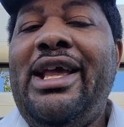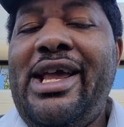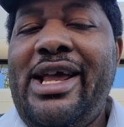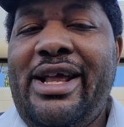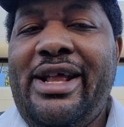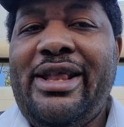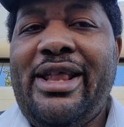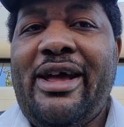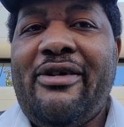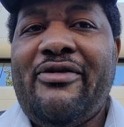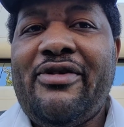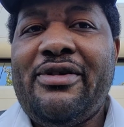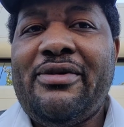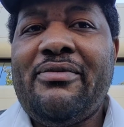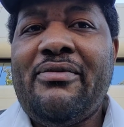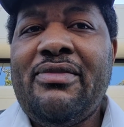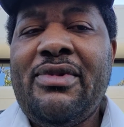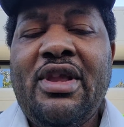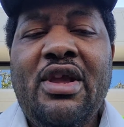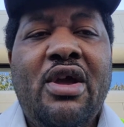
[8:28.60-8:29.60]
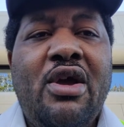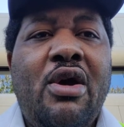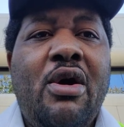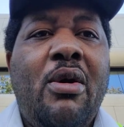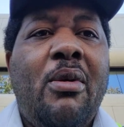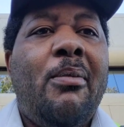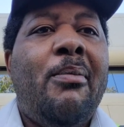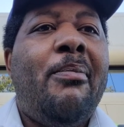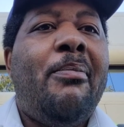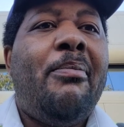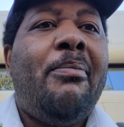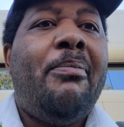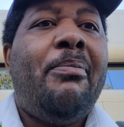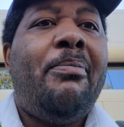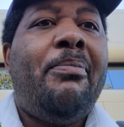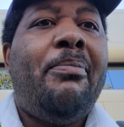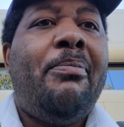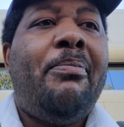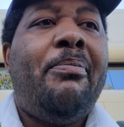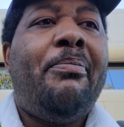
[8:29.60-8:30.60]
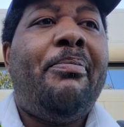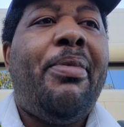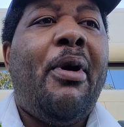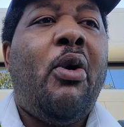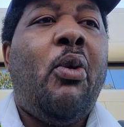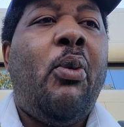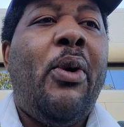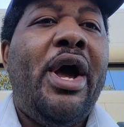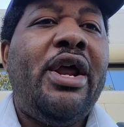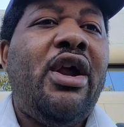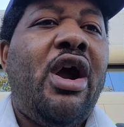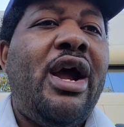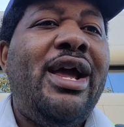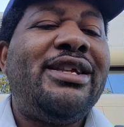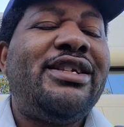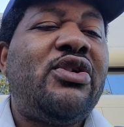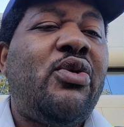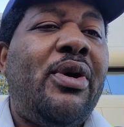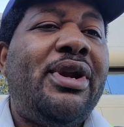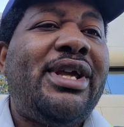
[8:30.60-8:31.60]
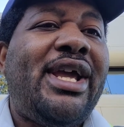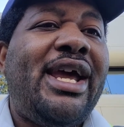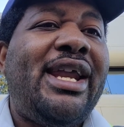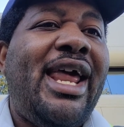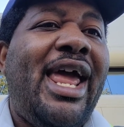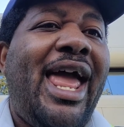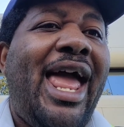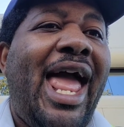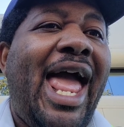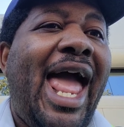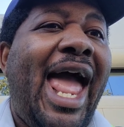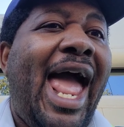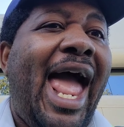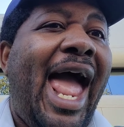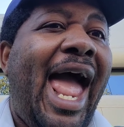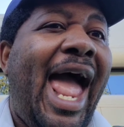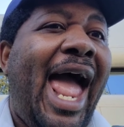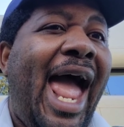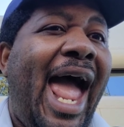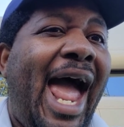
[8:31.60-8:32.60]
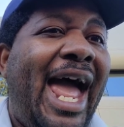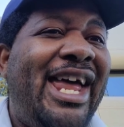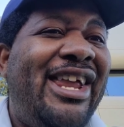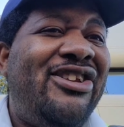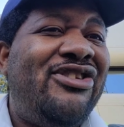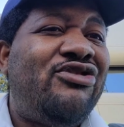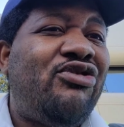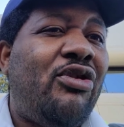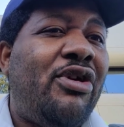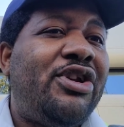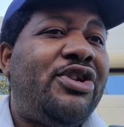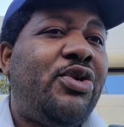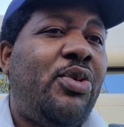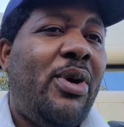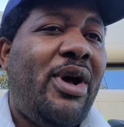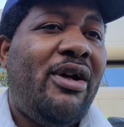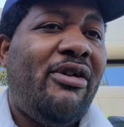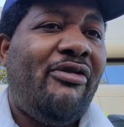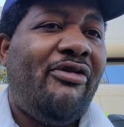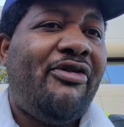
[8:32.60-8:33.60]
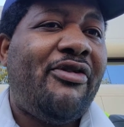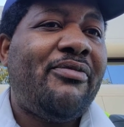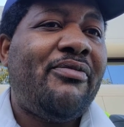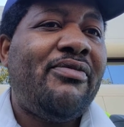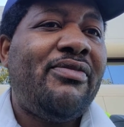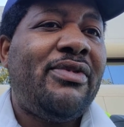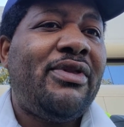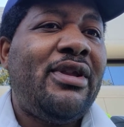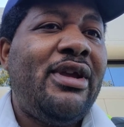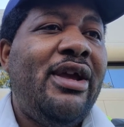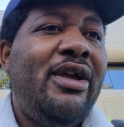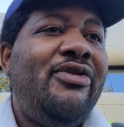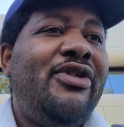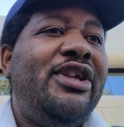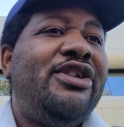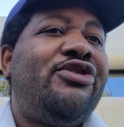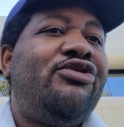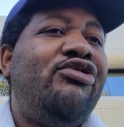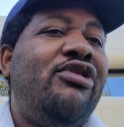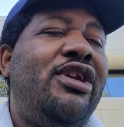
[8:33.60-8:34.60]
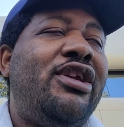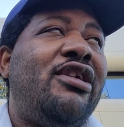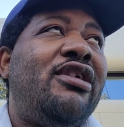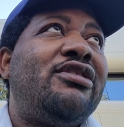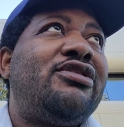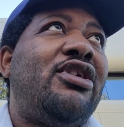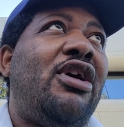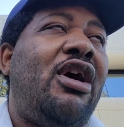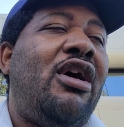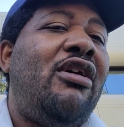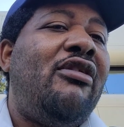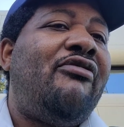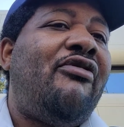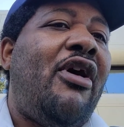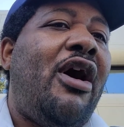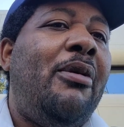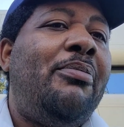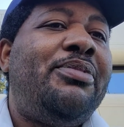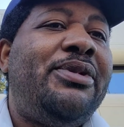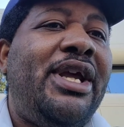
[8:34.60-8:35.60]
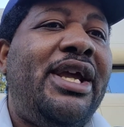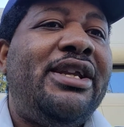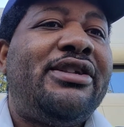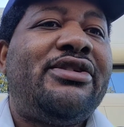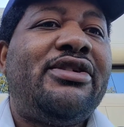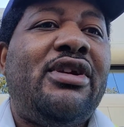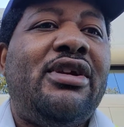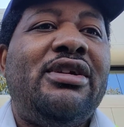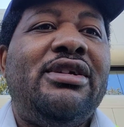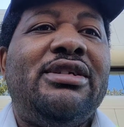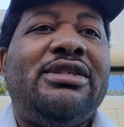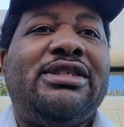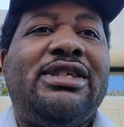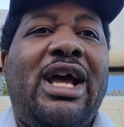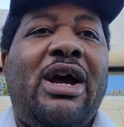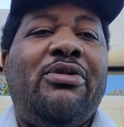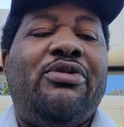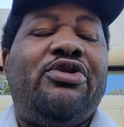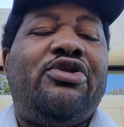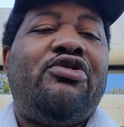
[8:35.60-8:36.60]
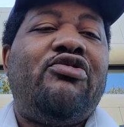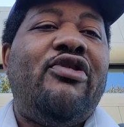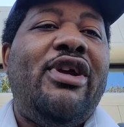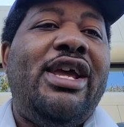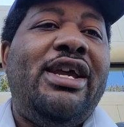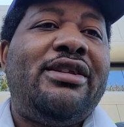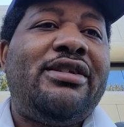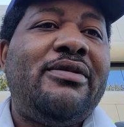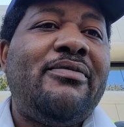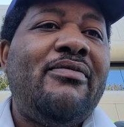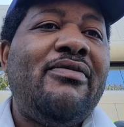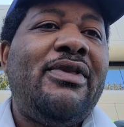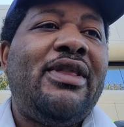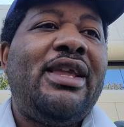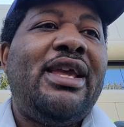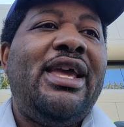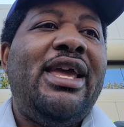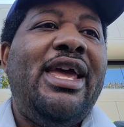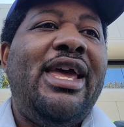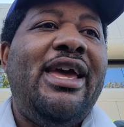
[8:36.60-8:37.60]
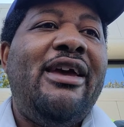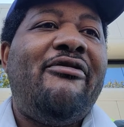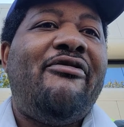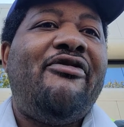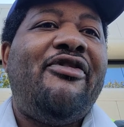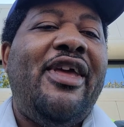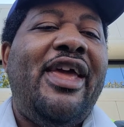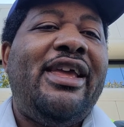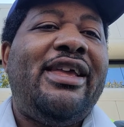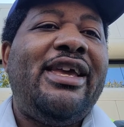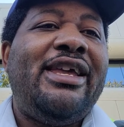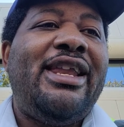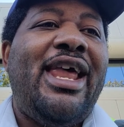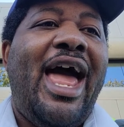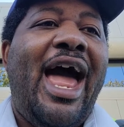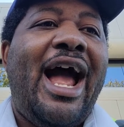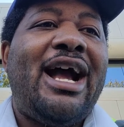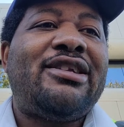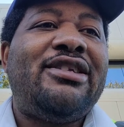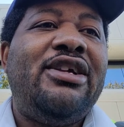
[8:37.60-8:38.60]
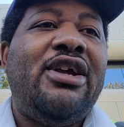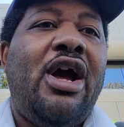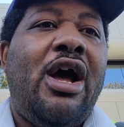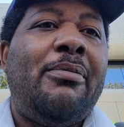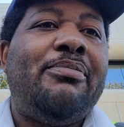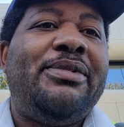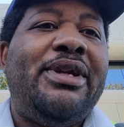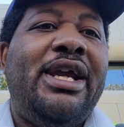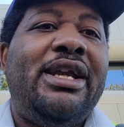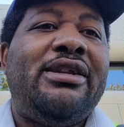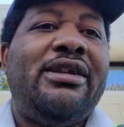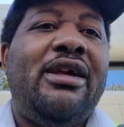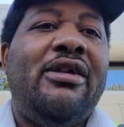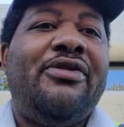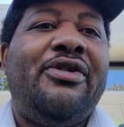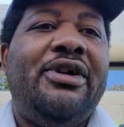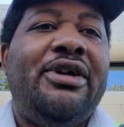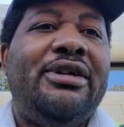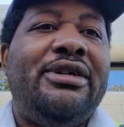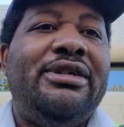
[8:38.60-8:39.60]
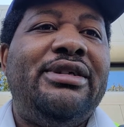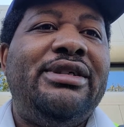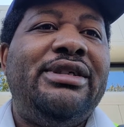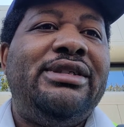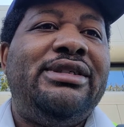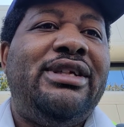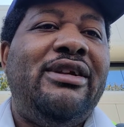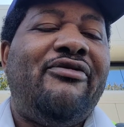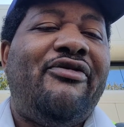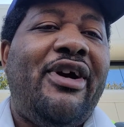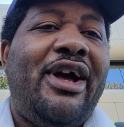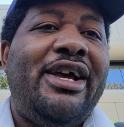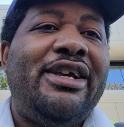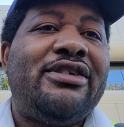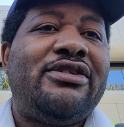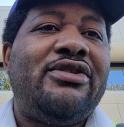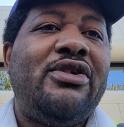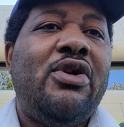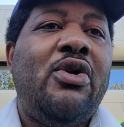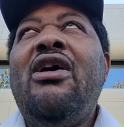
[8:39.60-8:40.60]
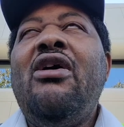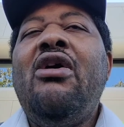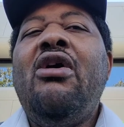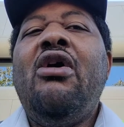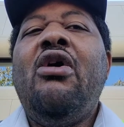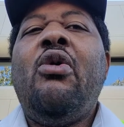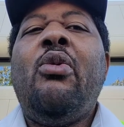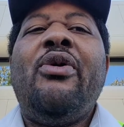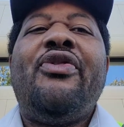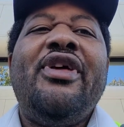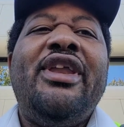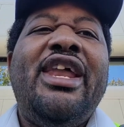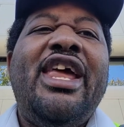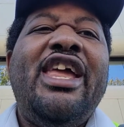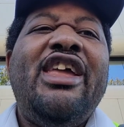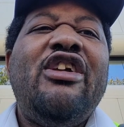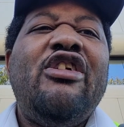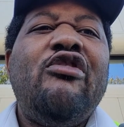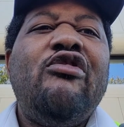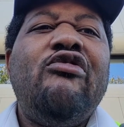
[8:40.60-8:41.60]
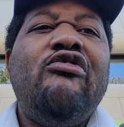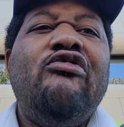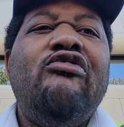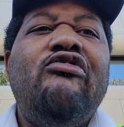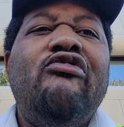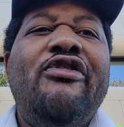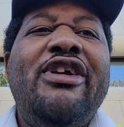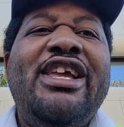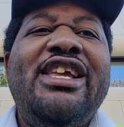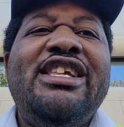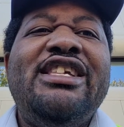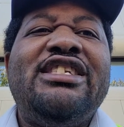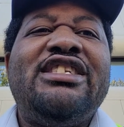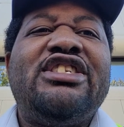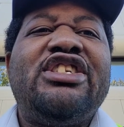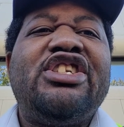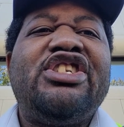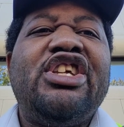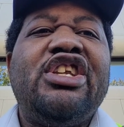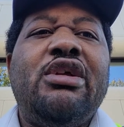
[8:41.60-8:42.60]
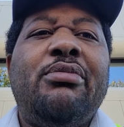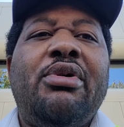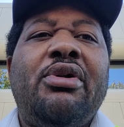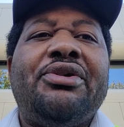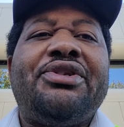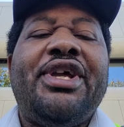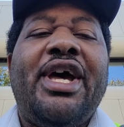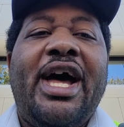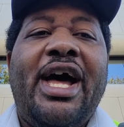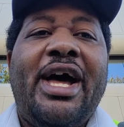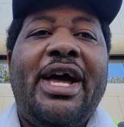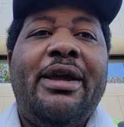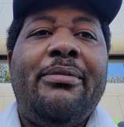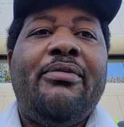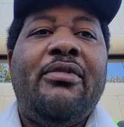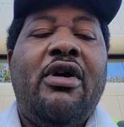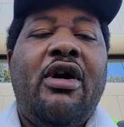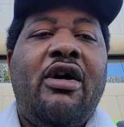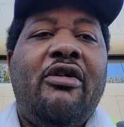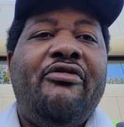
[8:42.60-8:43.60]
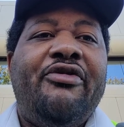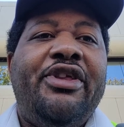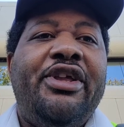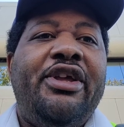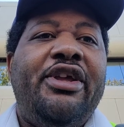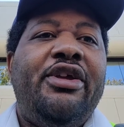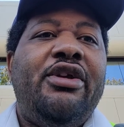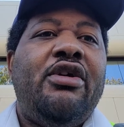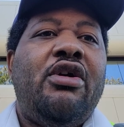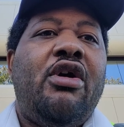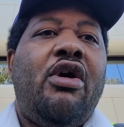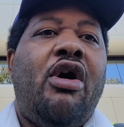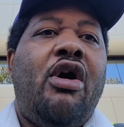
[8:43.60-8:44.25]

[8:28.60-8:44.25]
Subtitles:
11, but when is it going to get Android 12? These 3 years of updates sound great if they can actually update the device within a reasonable time of the